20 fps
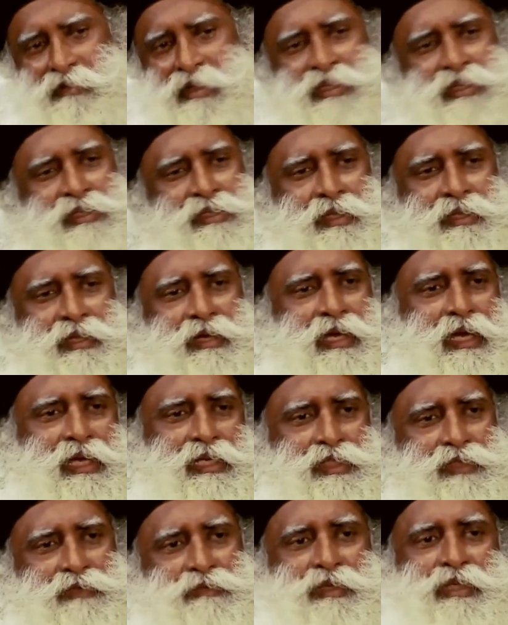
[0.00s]
various other
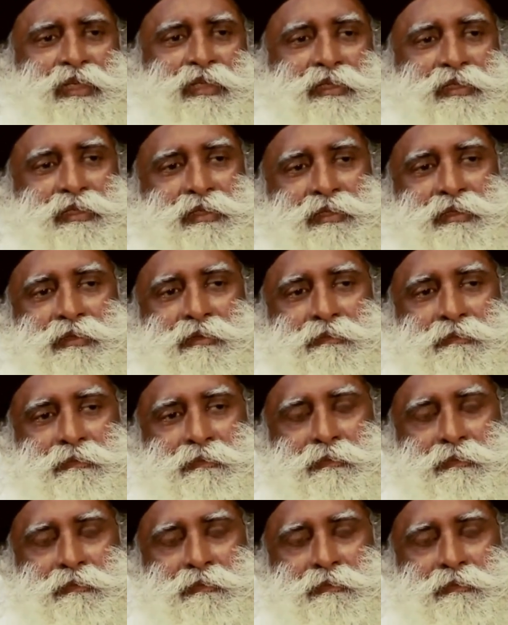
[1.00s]
kinds of needs.